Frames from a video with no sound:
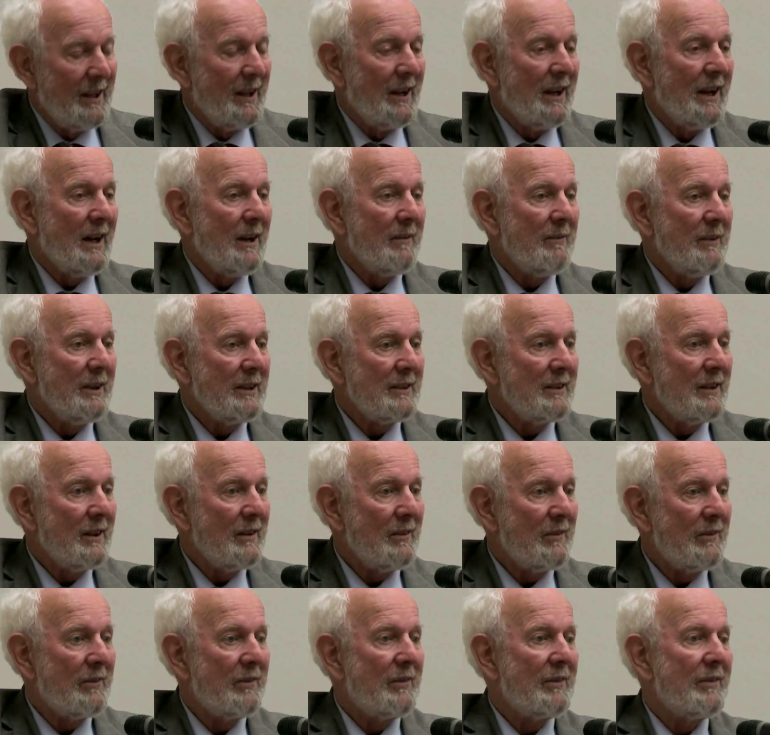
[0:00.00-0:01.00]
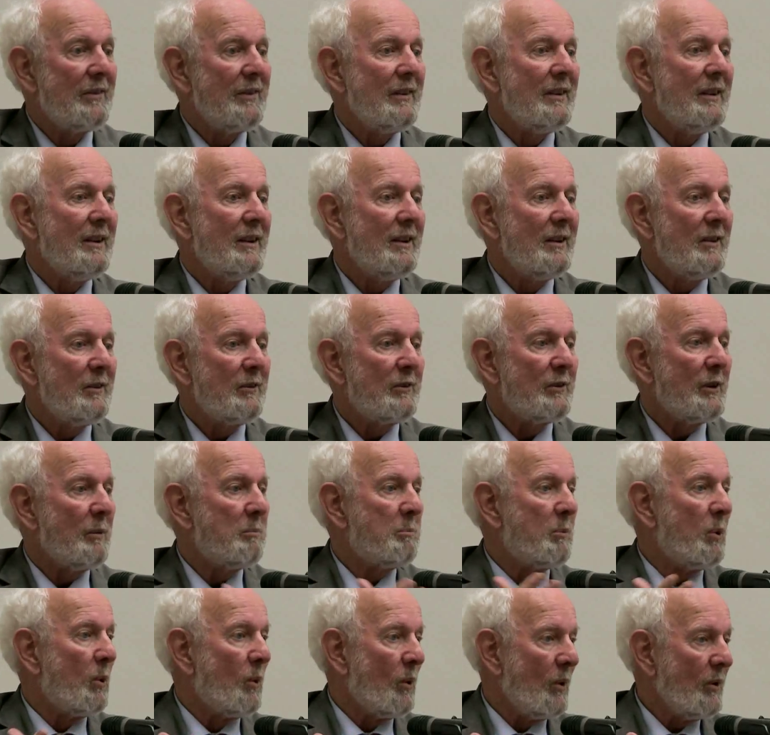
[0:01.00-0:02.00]
having this
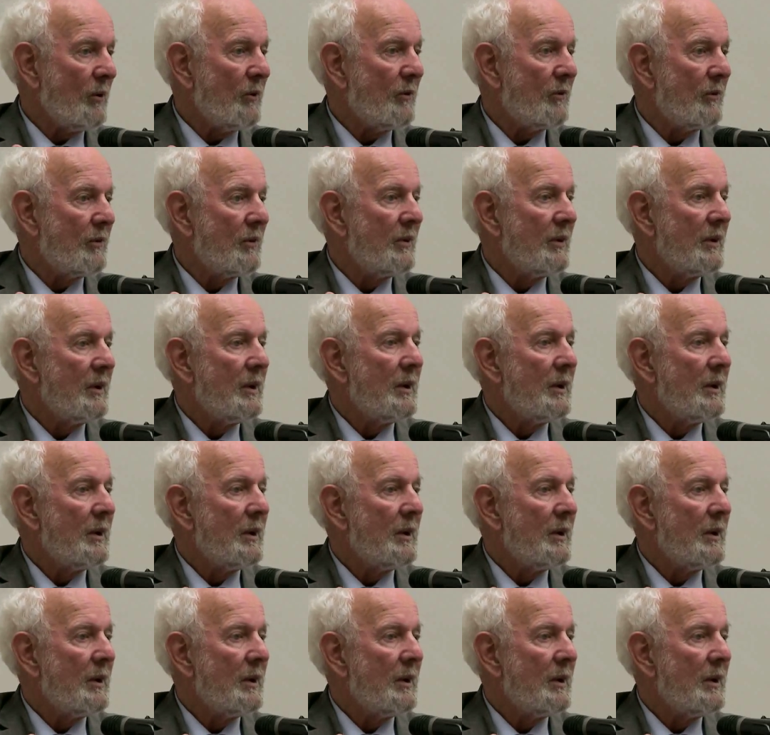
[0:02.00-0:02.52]
support